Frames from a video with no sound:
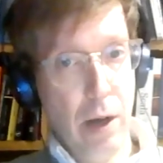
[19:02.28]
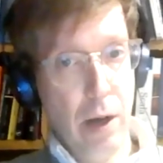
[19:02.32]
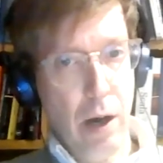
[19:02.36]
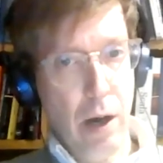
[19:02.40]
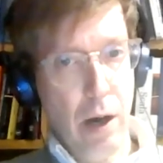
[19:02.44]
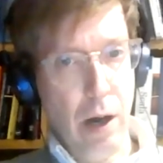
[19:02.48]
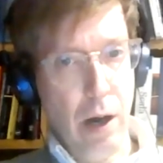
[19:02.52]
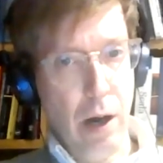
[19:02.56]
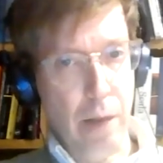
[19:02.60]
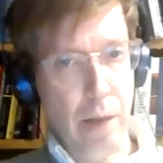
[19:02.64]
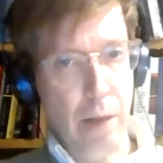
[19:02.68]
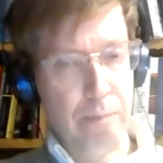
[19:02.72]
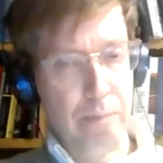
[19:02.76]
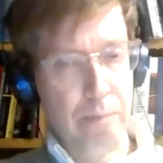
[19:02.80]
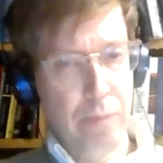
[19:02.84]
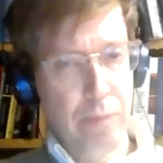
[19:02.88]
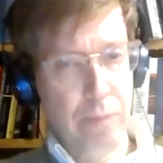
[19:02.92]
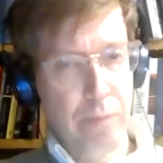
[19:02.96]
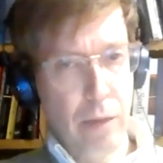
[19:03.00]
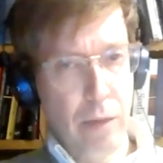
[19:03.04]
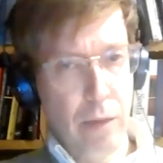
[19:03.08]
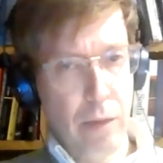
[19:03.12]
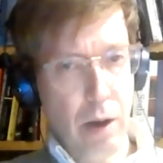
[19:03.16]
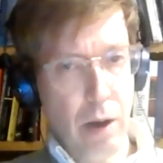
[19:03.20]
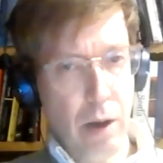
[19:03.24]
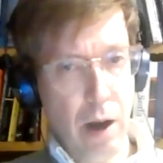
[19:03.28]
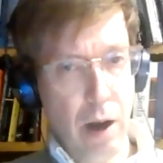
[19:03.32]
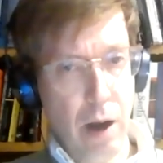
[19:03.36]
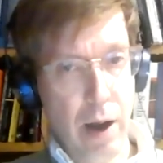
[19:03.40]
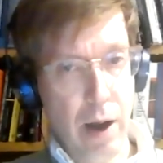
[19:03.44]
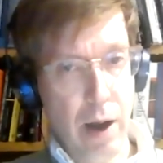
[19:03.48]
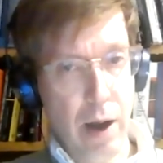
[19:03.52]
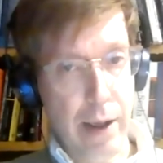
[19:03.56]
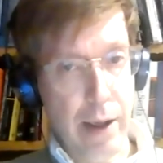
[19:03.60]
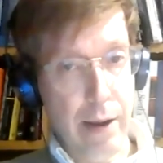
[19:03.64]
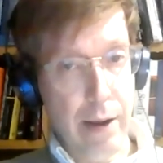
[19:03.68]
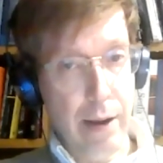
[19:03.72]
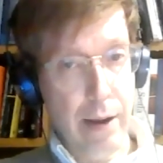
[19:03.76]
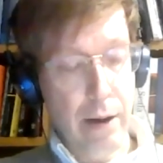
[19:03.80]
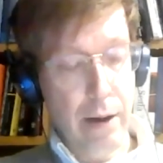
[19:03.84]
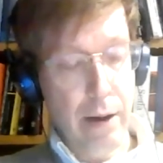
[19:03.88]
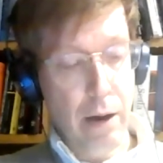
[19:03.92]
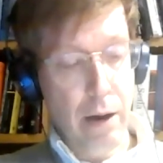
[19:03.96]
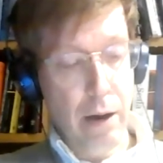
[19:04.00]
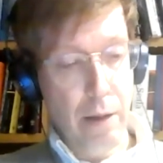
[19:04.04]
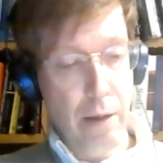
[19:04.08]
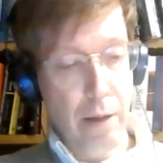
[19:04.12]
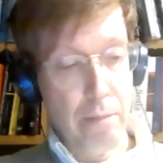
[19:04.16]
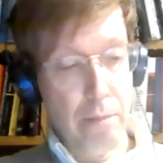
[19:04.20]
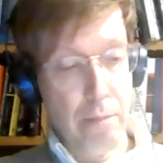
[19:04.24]
Um, I
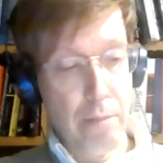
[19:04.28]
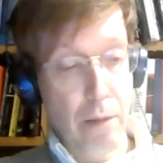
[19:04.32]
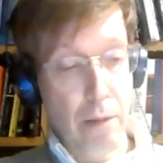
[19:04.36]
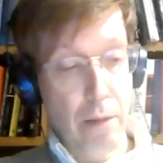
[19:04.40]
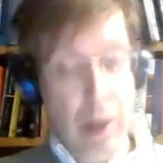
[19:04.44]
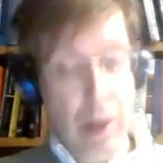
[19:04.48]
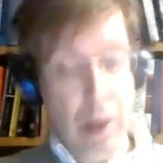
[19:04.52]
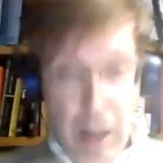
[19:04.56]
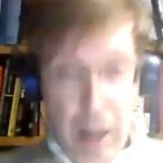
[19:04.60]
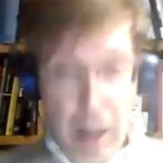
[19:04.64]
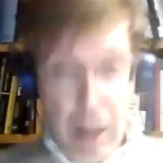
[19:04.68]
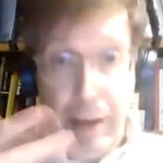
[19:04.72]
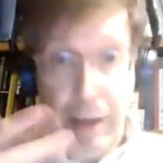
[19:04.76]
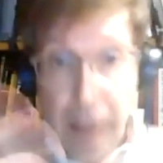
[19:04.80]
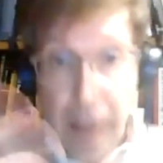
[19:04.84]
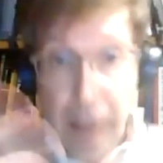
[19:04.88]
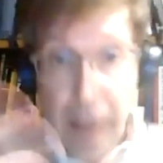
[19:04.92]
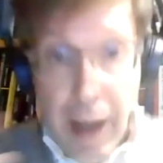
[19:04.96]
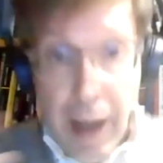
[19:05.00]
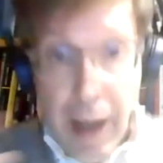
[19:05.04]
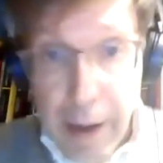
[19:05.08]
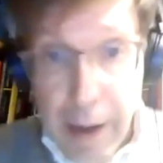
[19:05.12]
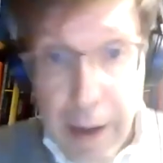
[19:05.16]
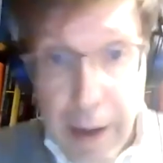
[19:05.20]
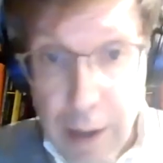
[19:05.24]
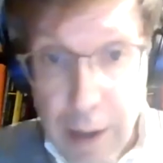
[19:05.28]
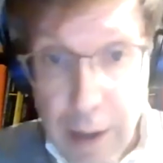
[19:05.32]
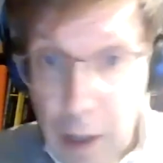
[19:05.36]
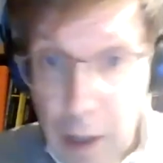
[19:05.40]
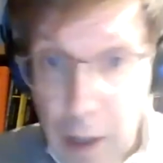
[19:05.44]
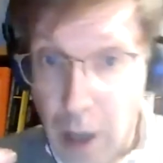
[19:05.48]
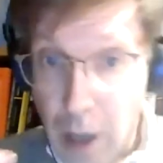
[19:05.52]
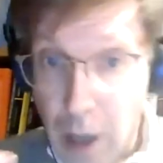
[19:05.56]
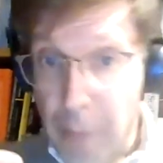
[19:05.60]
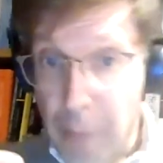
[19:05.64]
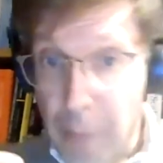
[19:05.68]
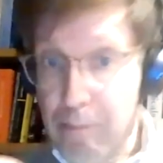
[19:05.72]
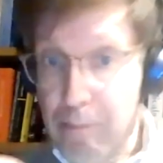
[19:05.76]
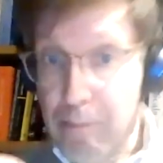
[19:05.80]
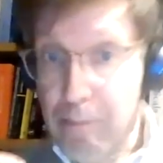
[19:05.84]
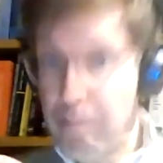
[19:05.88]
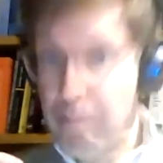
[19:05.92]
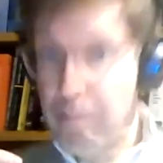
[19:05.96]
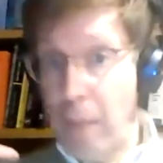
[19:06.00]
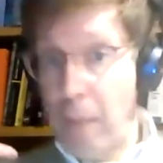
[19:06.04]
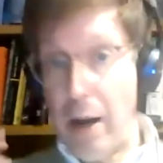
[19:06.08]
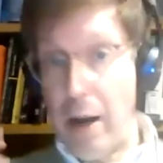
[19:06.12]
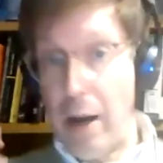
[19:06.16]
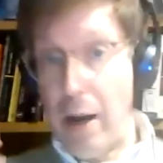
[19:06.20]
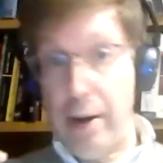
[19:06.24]
uh, I like that, um,
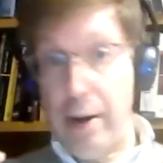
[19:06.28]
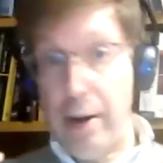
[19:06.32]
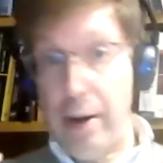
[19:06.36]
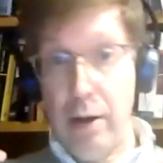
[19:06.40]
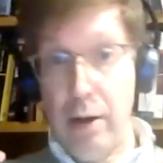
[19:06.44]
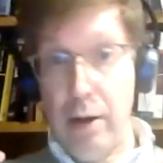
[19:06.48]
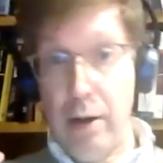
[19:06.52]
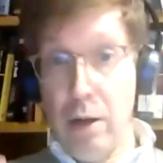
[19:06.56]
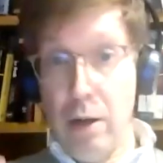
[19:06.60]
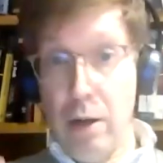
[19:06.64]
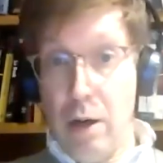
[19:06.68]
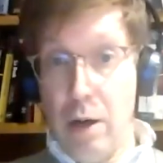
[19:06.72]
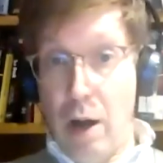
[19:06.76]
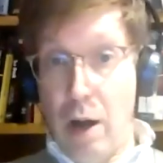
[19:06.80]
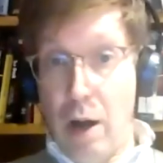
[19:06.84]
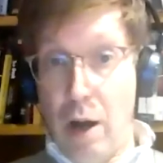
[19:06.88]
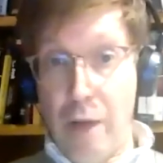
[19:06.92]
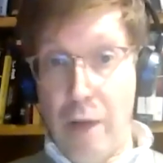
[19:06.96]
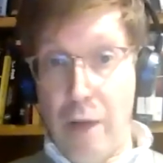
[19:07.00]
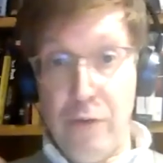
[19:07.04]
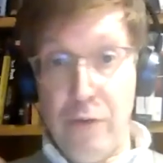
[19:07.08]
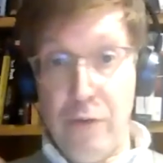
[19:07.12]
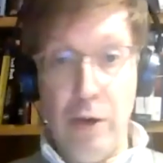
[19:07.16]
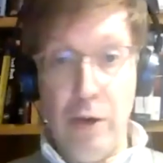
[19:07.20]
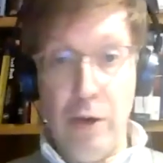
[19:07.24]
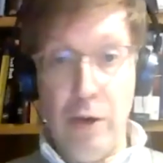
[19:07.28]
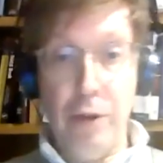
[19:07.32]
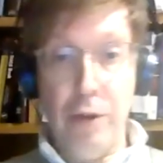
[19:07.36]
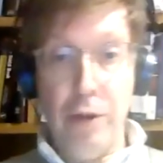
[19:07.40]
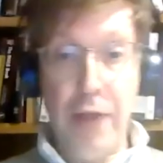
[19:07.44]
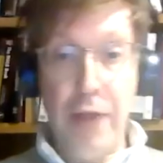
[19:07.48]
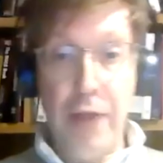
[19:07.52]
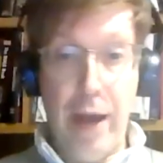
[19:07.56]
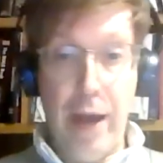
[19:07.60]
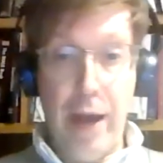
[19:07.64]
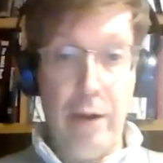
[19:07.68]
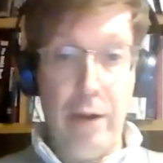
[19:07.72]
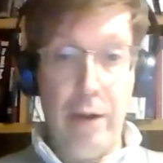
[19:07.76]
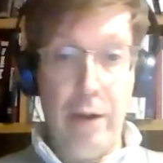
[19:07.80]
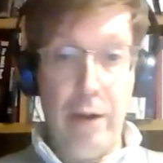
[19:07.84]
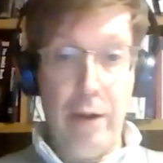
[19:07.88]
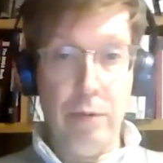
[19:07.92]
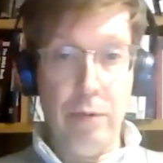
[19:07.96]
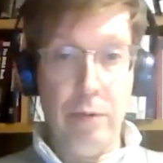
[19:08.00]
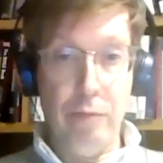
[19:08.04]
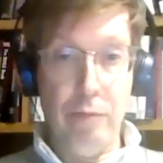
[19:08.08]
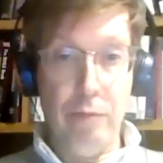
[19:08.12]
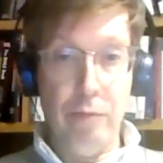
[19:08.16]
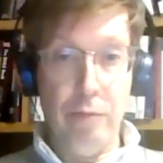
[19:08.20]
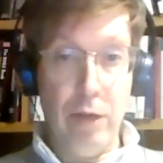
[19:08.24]
but I feel that
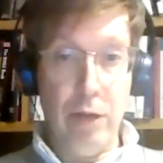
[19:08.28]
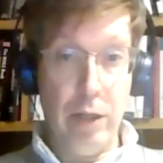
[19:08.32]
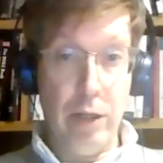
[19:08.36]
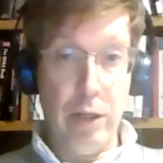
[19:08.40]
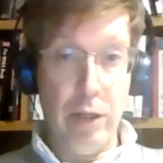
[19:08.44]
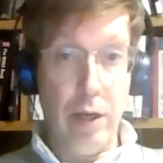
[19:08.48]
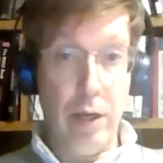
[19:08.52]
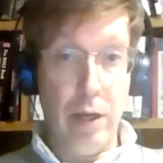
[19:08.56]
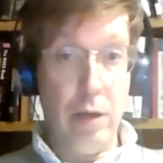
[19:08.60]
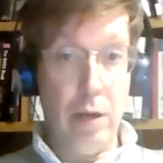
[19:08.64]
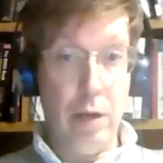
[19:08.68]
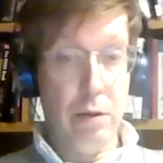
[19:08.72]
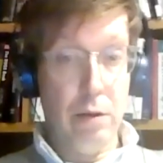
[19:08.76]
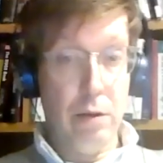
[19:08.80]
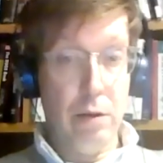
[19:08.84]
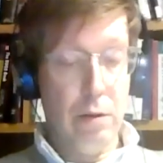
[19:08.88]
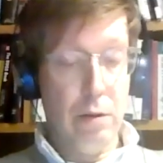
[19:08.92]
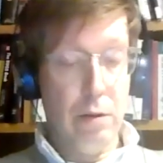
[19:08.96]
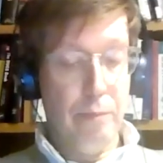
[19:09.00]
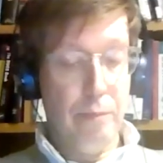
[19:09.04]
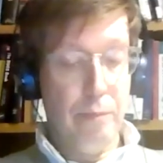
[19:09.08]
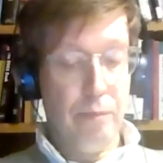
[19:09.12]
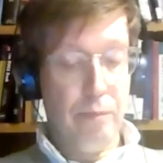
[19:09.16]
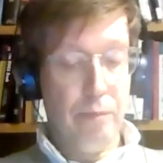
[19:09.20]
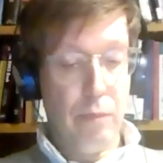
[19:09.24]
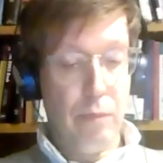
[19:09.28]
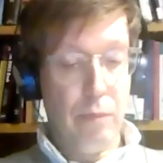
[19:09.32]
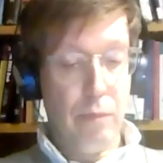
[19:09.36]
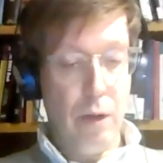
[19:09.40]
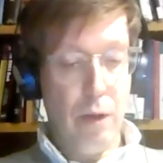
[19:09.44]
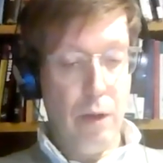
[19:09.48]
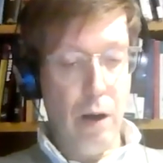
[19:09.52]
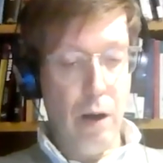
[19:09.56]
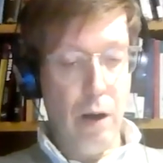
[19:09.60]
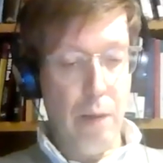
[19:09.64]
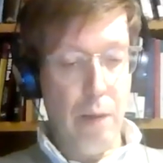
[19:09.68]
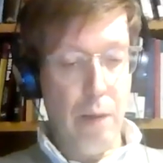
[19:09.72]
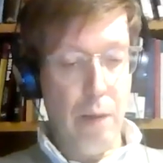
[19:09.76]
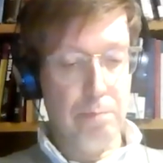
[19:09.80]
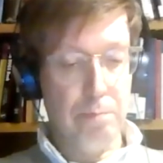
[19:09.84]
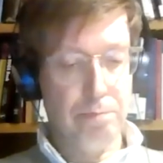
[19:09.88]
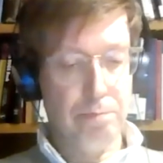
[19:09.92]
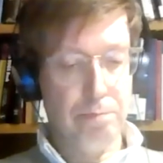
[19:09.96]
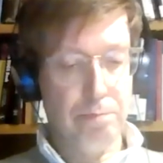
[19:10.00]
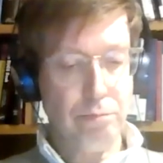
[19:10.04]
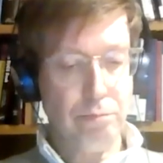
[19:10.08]
we really um,